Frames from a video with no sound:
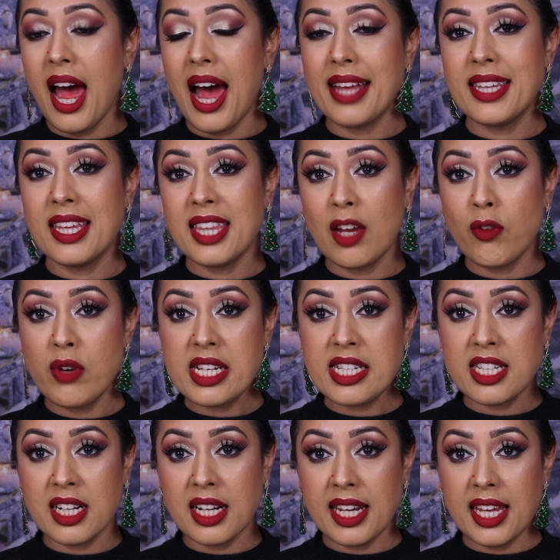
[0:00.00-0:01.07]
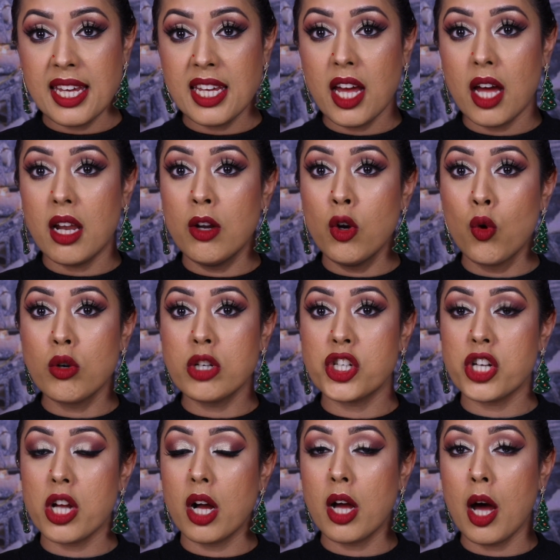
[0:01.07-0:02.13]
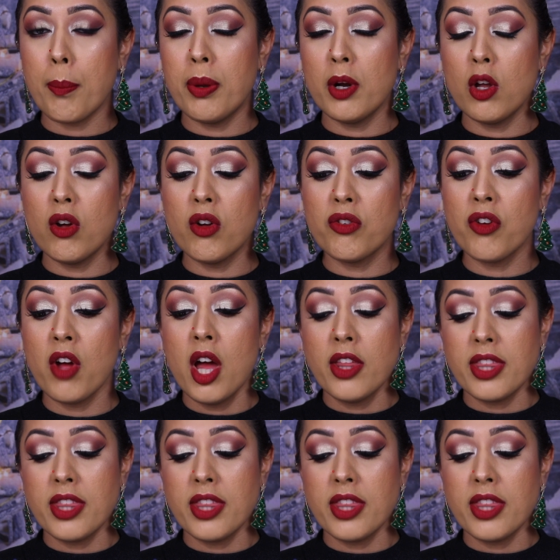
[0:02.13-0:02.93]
and then they recently launched a couple of